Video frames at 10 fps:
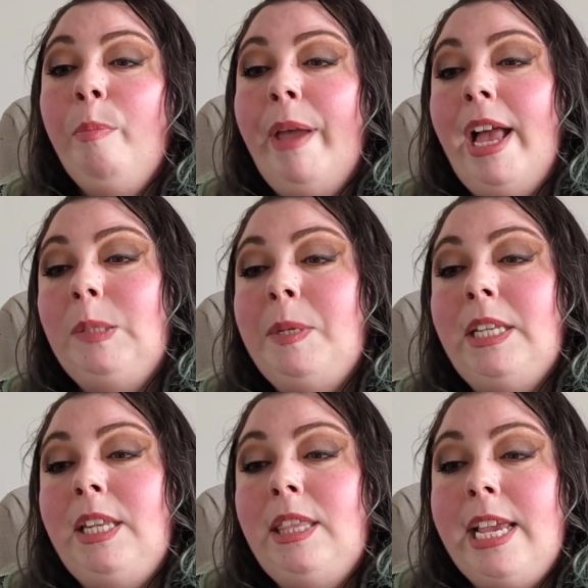My husband
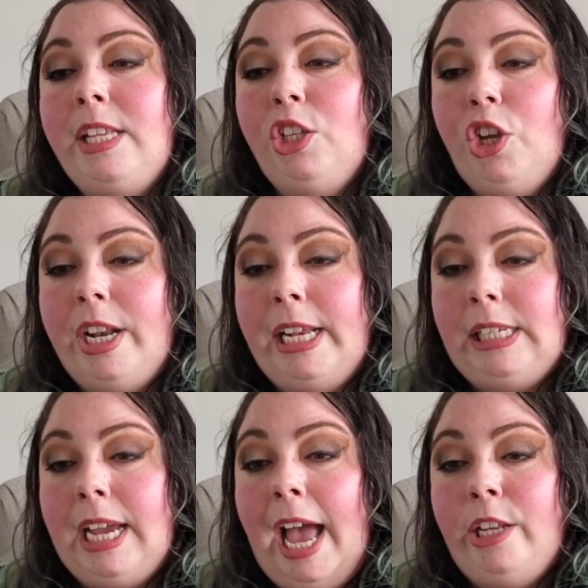doesn't think it's a good
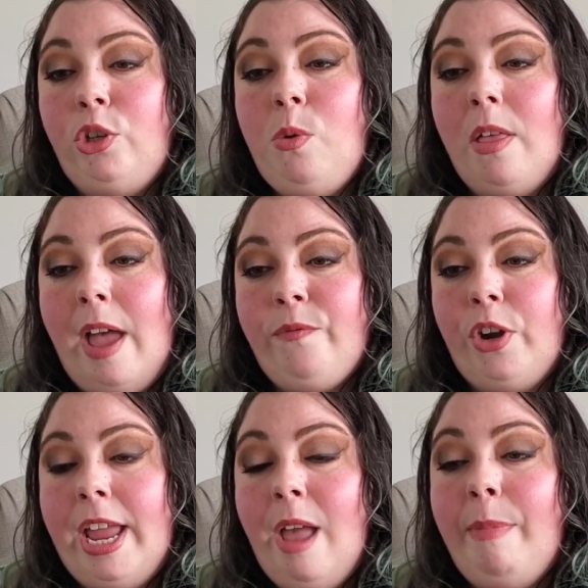idea. I do all that for
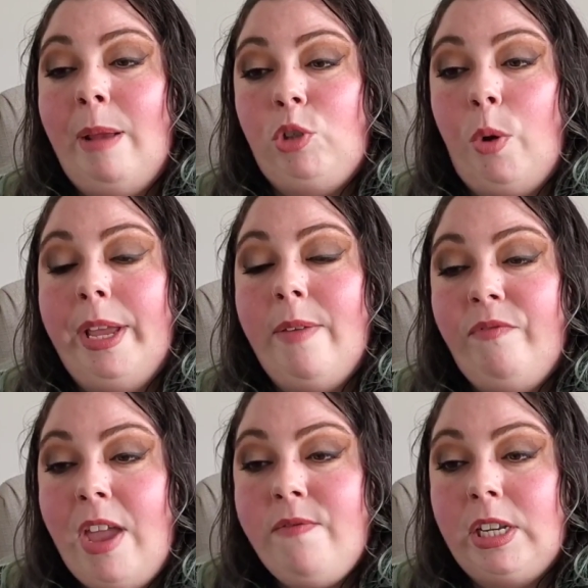him and I'm showing him
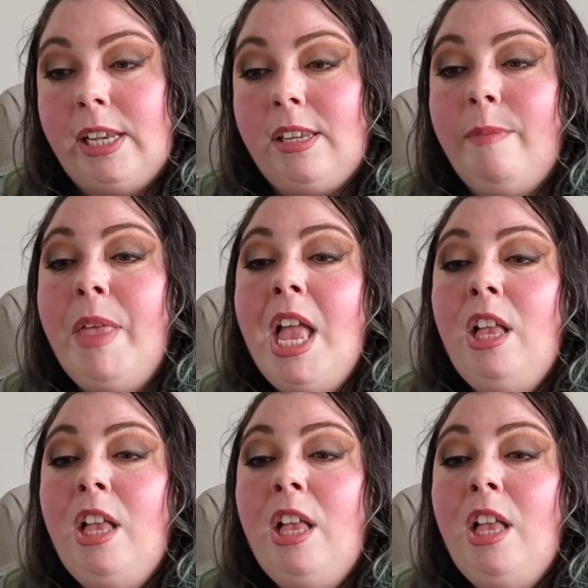favoritism.